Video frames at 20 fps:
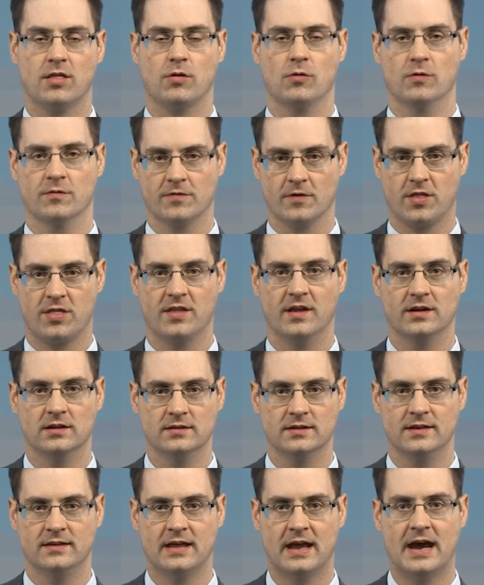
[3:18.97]
so for
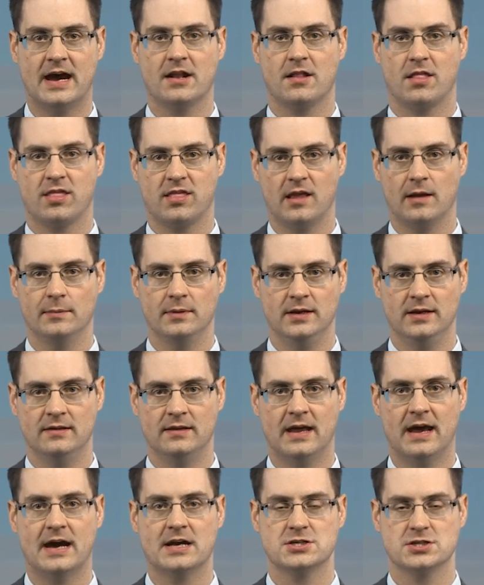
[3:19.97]
single-detached,
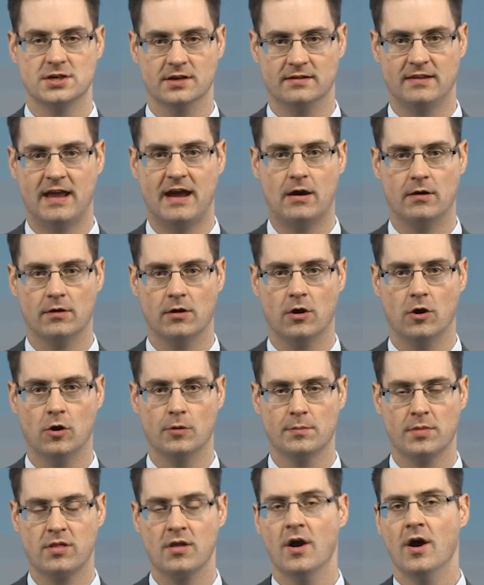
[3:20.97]
semi-detached, and
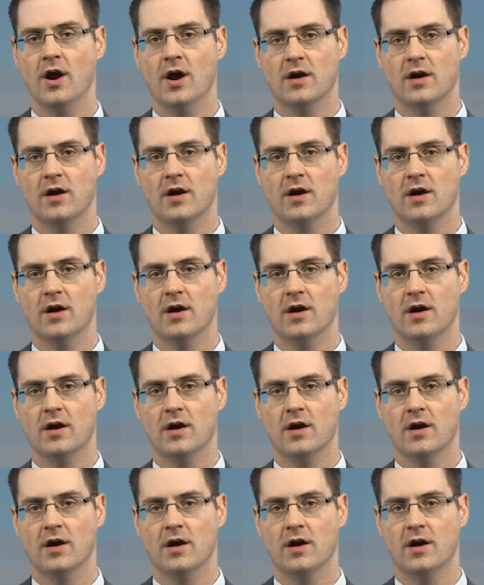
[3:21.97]
townhomes,